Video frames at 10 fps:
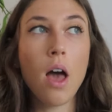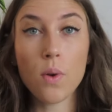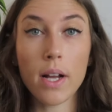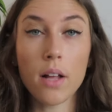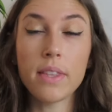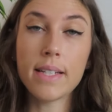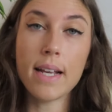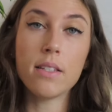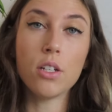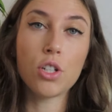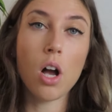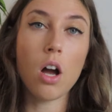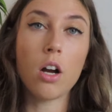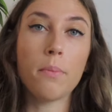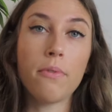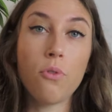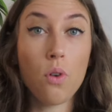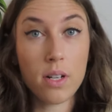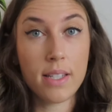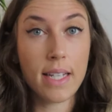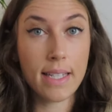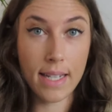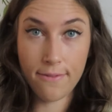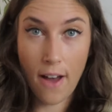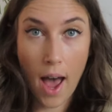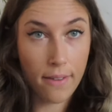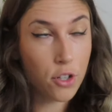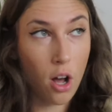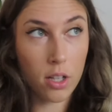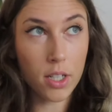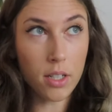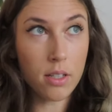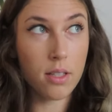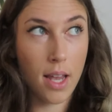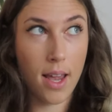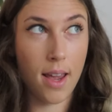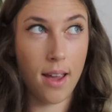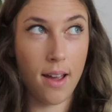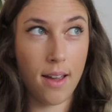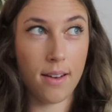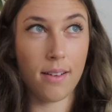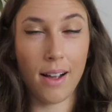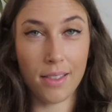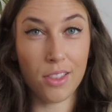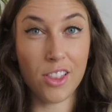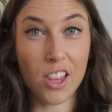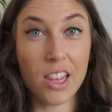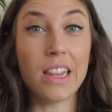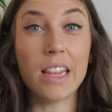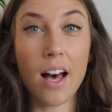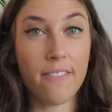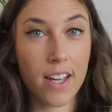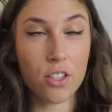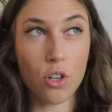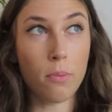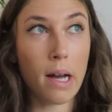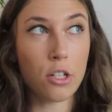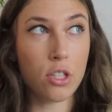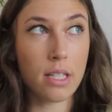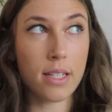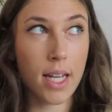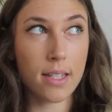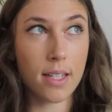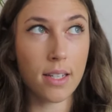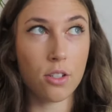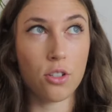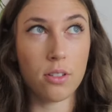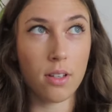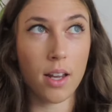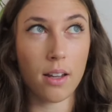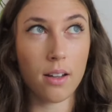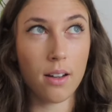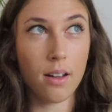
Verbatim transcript: So I got the daisy charm for $65, and I love it so much. This daisy is just everything